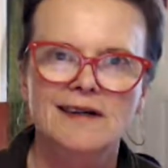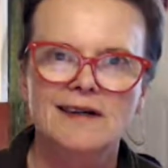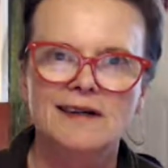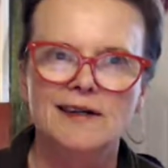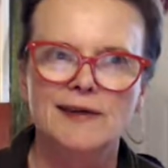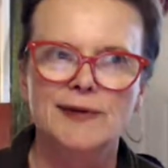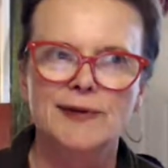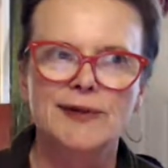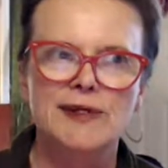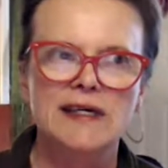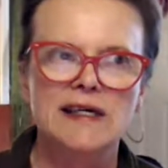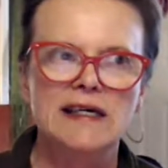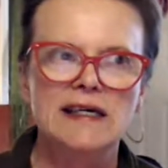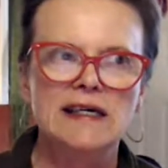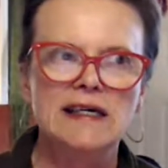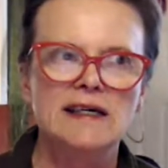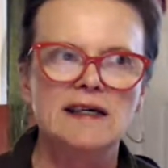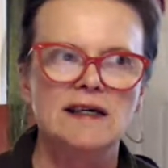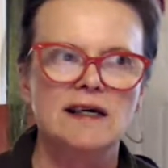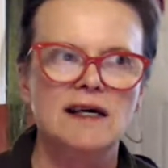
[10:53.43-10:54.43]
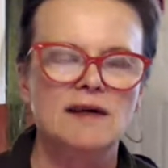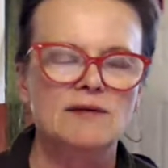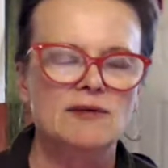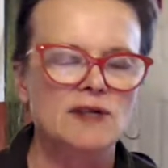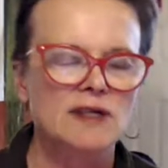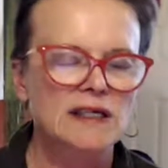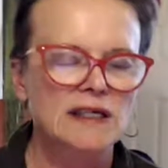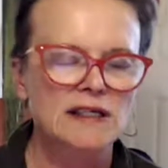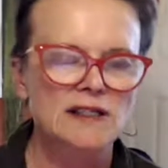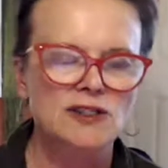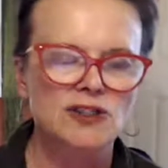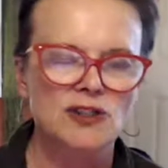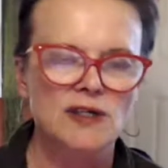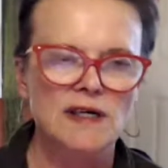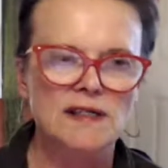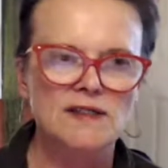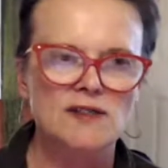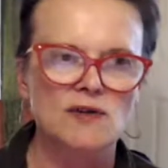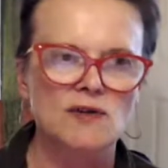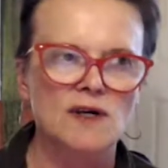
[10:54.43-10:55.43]
Okay, I'm really going to
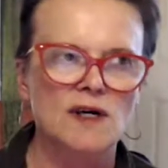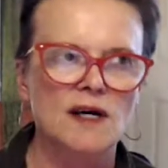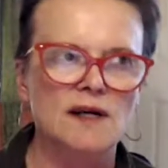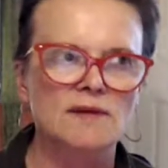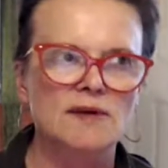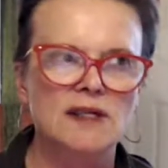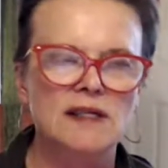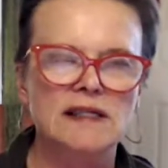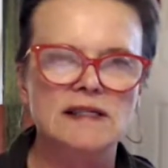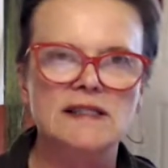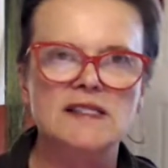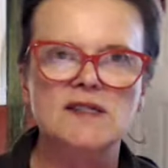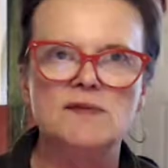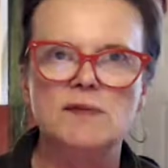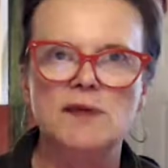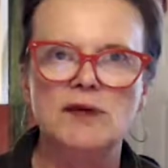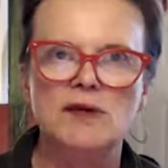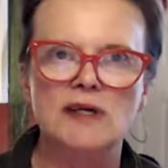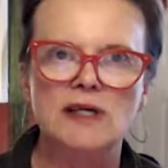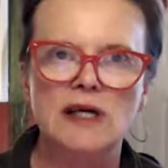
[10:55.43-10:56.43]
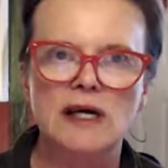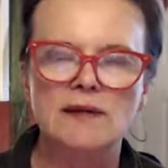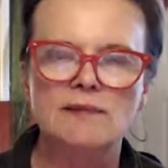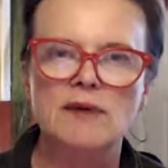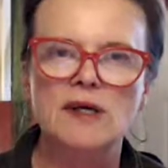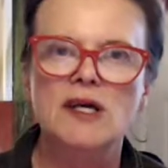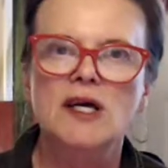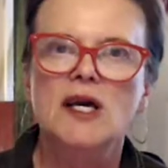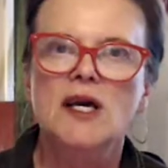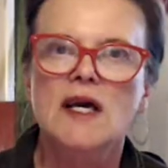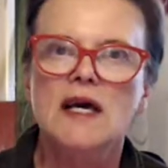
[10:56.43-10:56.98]
trust, or I'm going to let spirit guide me.